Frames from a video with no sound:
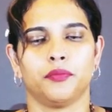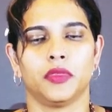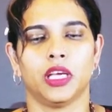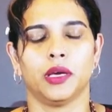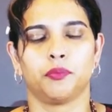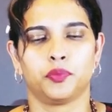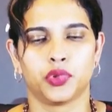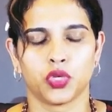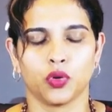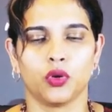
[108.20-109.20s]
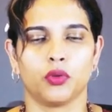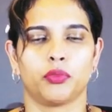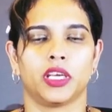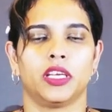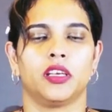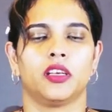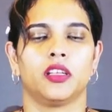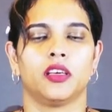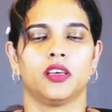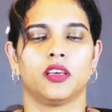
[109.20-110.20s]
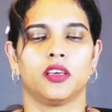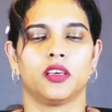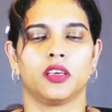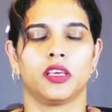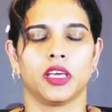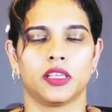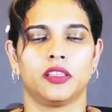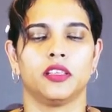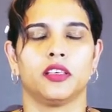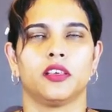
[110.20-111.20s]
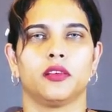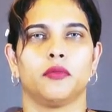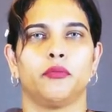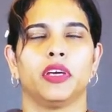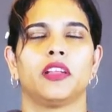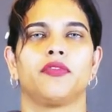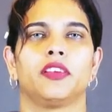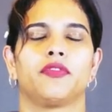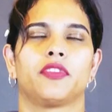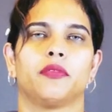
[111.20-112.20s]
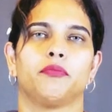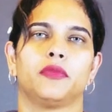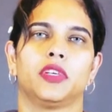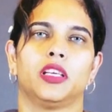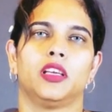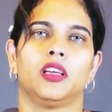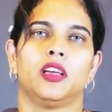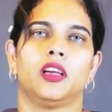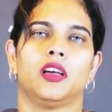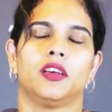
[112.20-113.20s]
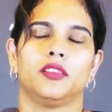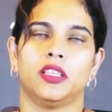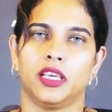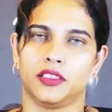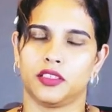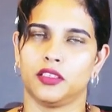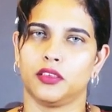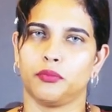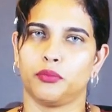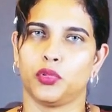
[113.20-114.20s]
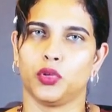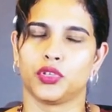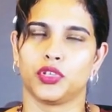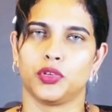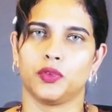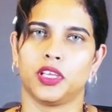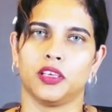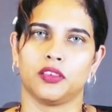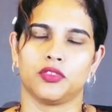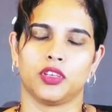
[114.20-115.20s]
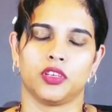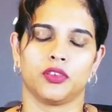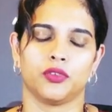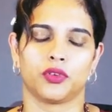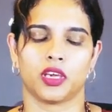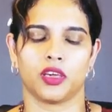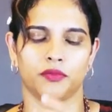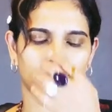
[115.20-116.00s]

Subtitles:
absorb and get the benefit from that positive energy. Okay.